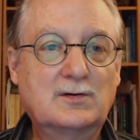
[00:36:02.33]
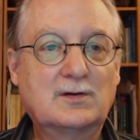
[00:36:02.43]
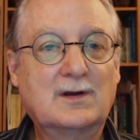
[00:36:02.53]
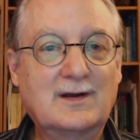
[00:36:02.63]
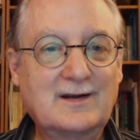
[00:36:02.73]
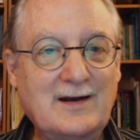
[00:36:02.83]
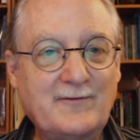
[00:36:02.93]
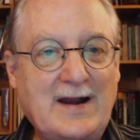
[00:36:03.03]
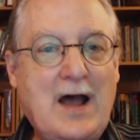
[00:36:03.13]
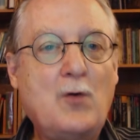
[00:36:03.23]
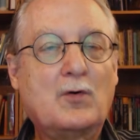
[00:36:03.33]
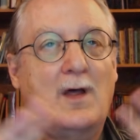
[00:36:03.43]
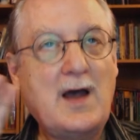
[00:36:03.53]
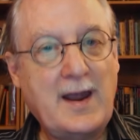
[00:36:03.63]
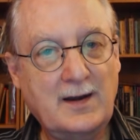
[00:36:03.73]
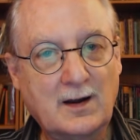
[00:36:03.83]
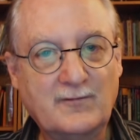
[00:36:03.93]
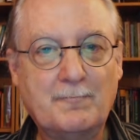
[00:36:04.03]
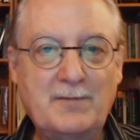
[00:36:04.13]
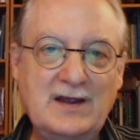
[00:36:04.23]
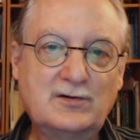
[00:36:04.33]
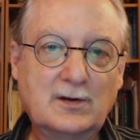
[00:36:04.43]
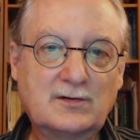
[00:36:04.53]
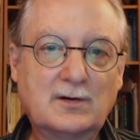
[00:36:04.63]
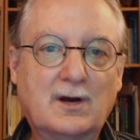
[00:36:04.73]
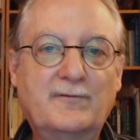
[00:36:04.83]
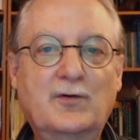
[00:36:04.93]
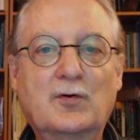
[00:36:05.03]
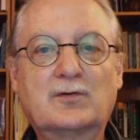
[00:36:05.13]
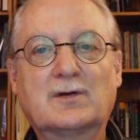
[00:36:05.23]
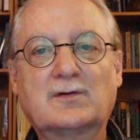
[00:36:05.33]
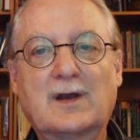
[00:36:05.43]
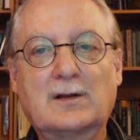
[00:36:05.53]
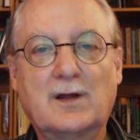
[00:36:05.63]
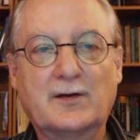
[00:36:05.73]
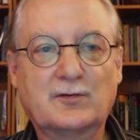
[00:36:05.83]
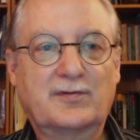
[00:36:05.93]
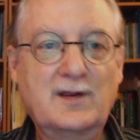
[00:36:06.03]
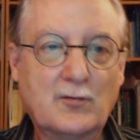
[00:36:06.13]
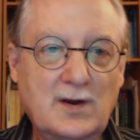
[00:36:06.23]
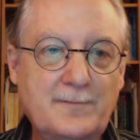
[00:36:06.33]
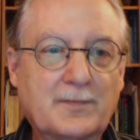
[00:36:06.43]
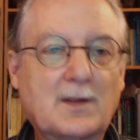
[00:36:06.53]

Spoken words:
kind of an outline of the basics of Jung's psychological theory,